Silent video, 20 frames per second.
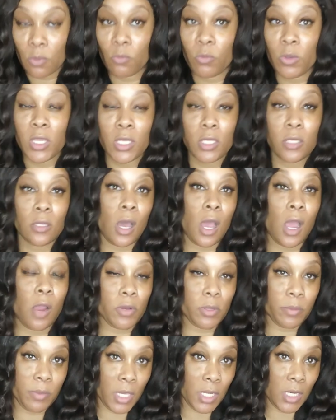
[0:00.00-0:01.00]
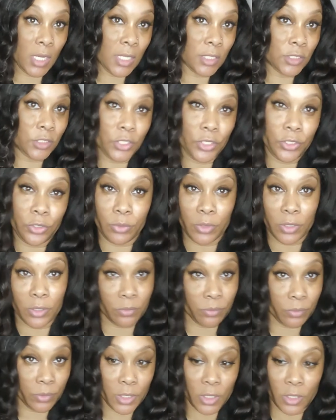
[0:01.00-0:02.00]
we already paid our January
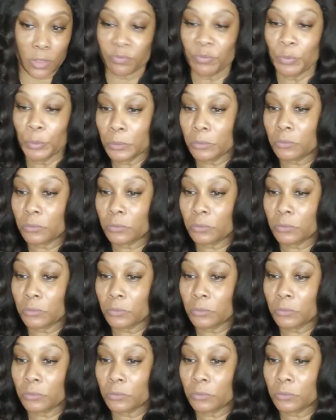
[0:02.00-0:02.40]
rent.